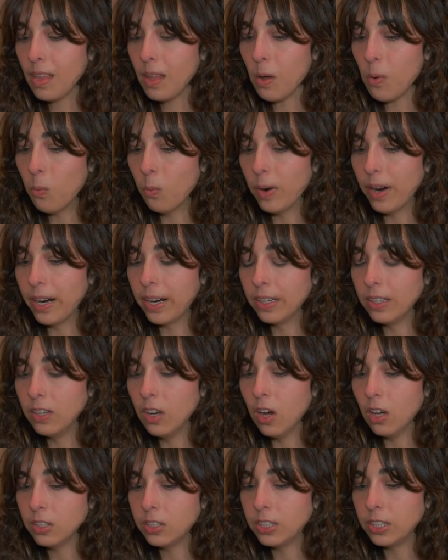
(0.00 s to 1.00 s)
where
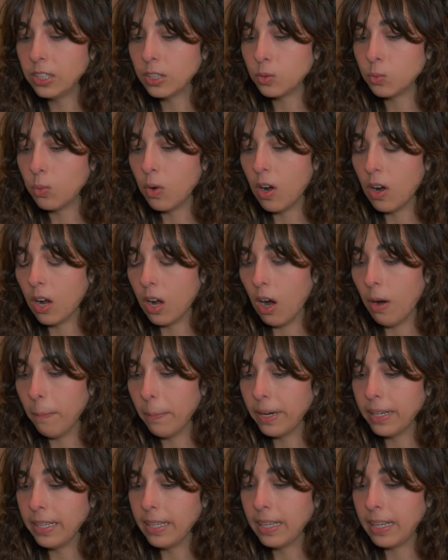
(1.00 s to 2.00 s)
not just one
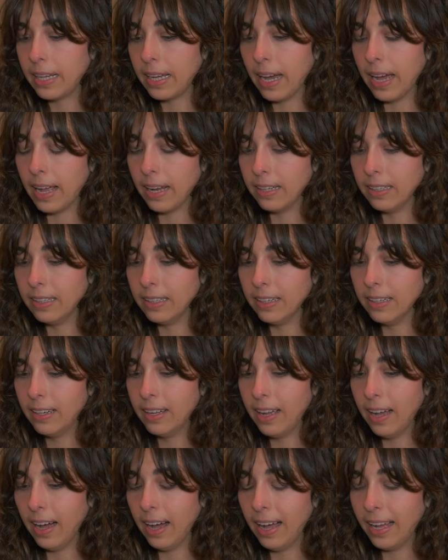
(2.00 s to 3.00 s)
company can
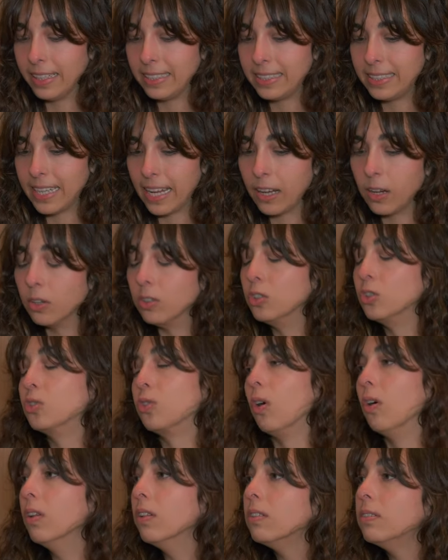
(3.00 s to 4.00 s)
uh, take
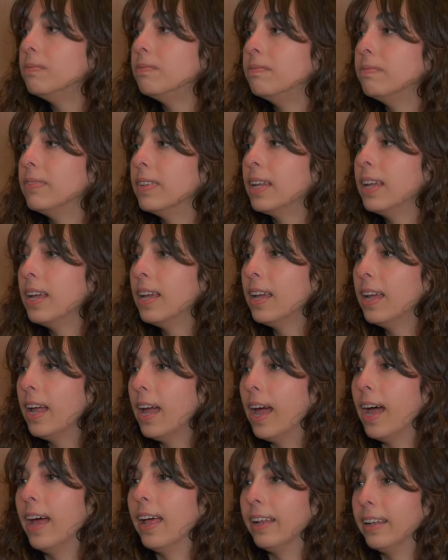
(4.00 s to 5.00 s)
control.
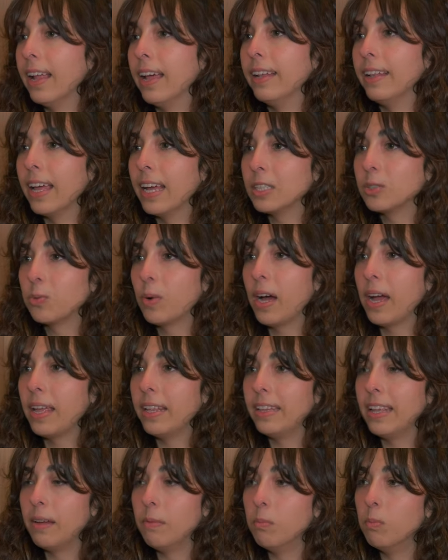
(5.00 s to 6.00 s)
And, and that's why
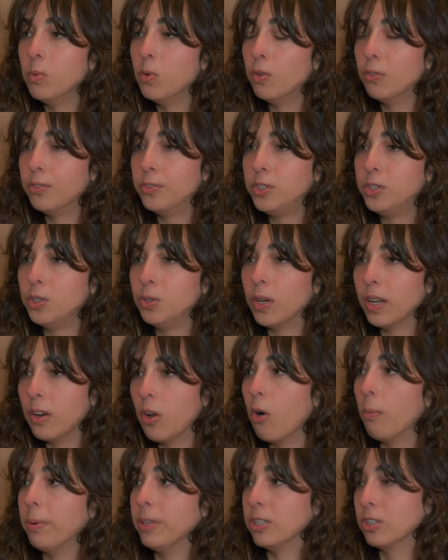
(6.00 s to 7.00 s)
they moved to an
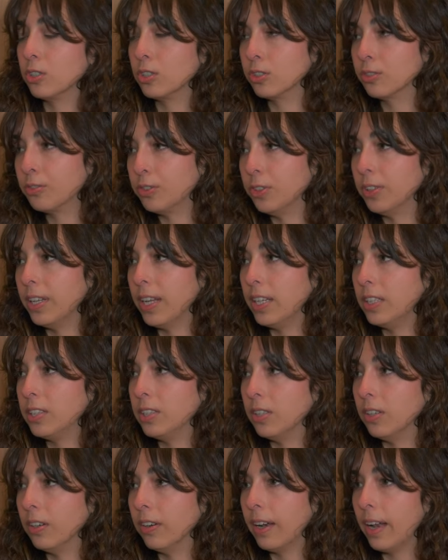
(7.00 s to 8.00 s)
open source
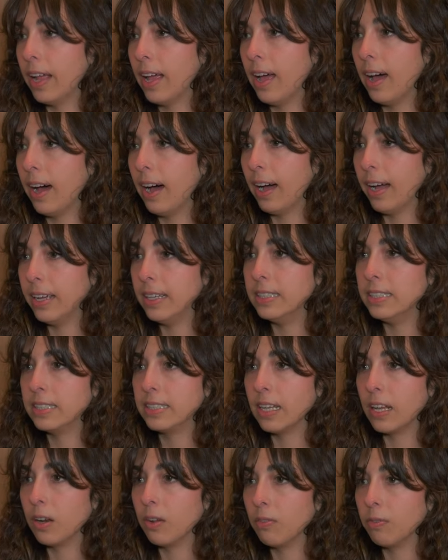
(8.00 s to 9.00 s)
foundation uh,
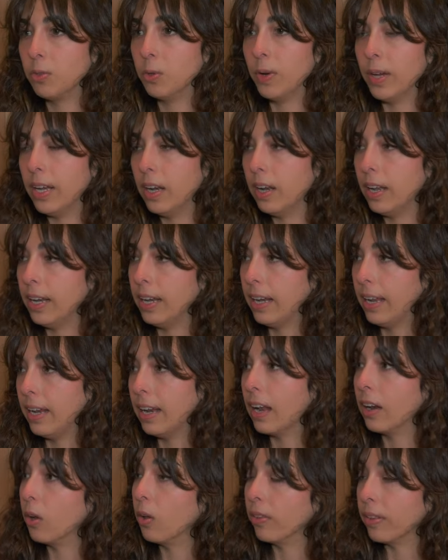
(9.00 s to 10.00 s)
instead of doing in, in
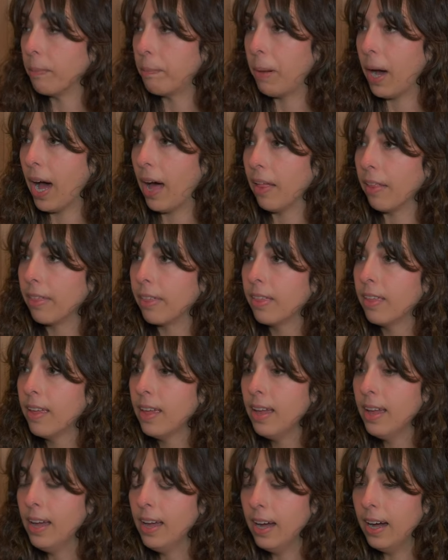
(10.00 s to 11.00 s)
another path.
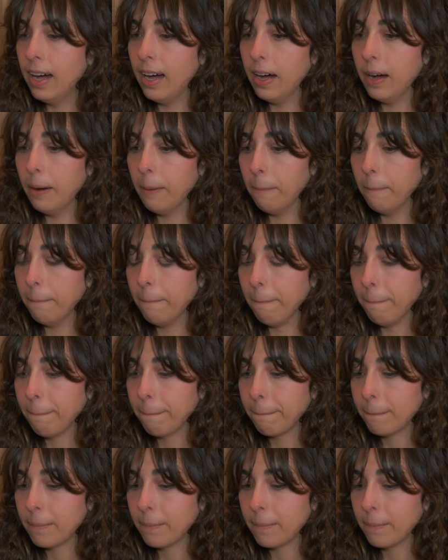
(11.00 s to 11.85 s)
Um,